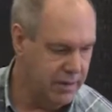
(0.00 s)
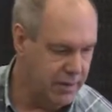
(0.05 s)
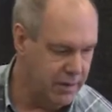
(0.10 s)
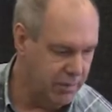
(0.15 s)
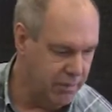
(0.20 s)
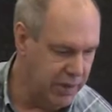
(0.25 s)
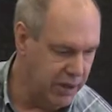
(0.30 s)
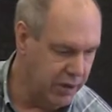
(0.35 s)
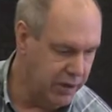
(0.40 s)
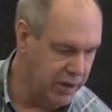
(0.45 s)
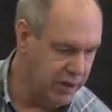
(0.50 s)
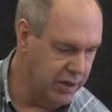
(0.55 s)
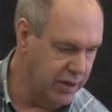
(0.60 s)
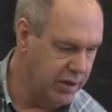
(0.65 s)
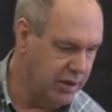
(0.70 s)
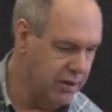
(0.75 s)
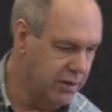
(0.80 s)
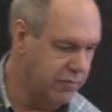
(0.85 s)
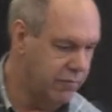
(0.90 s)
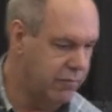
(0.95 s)
a
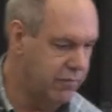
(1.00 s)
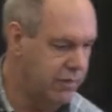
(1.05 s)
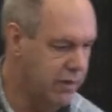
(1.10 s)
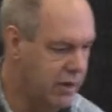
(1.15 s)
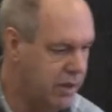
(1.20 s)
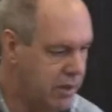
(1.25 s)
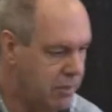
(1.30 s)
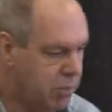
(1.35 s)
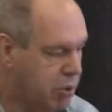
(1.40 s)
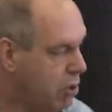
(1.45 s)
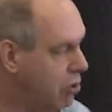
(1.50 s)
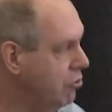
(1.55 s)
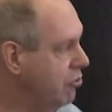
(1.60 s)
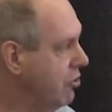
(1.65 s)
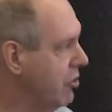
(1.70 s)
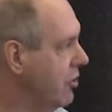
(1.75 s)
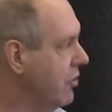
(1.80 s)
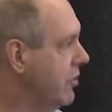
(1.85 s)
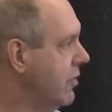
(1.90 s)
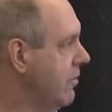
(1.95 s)
myriad of
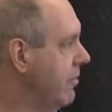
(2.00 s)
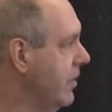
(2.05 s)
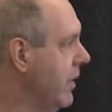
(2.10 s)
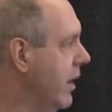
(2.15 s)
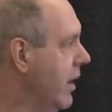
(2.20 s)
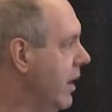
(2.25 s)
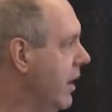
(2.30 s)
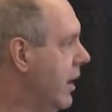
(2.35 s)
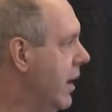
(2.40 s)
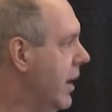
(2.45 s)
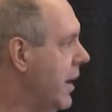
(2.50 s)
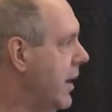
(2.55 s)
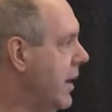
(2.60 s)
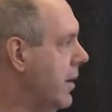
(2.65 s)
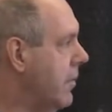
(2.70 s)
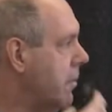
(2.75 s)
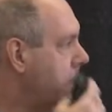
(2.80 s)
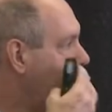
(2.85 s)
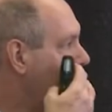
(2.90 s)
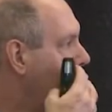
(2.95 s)
approaches.
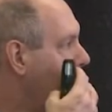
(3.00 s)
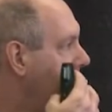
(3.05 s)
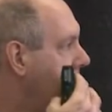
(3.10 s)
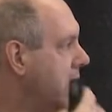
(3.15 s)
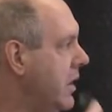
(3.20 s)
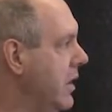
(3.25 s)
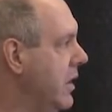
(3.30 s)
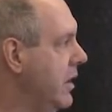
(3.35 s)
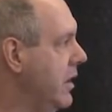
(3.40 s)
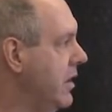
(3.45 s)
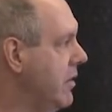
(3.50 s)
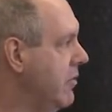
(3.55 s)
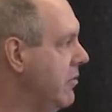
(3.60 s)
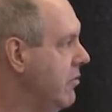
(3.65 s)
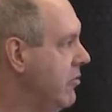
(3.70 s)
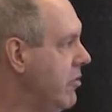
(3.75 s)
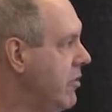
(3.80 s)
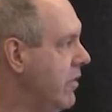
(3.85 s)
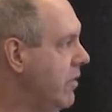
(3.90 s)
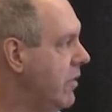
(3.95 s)
Um, the,
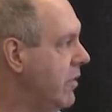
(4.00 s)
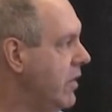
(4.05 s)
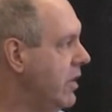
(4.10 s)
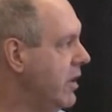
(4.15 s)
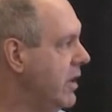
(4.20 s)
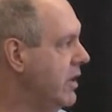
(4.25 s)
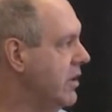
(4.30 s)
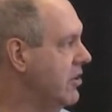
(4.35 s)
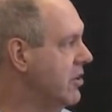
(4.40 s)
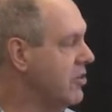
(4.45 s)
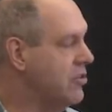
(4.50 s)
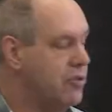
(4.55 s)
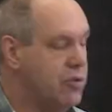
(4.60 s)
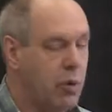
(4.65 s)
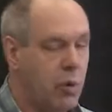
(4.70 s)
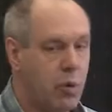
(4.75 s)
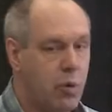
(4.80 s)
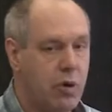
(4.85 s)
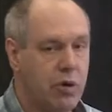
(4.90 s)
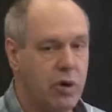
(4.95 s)
the
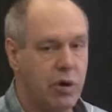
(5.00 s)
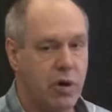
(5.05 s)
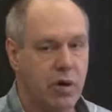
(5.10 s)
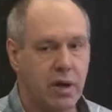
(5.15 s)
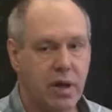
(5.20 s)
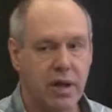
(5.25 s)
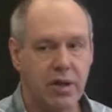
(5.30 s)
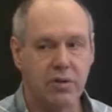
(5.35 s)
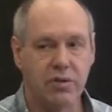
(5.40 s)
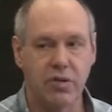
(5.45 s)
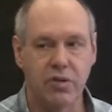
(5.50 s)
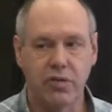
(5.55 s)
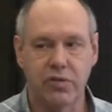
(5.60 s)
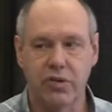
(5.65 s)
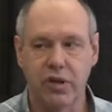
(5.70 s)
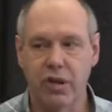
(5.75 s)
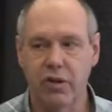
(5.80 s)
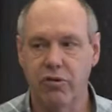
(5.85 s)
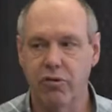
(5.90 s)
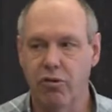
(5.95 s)
disorder as a
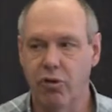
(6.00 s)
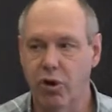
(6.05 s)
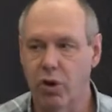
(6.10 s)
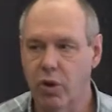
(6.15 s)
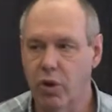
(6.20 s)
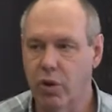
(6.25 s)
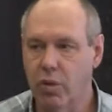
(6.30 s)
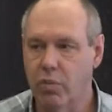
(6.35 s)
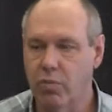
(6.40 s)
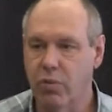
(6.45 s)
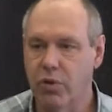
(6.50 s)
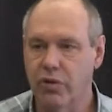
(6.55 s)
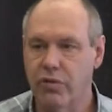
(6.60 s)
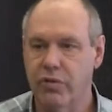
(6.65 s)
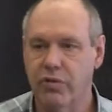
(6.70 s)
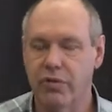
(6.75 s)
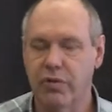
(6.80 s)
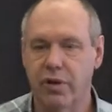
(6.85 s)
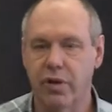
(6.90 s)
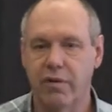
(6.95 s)
syndrome
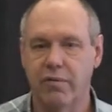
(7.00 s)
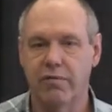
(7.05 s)
was uh,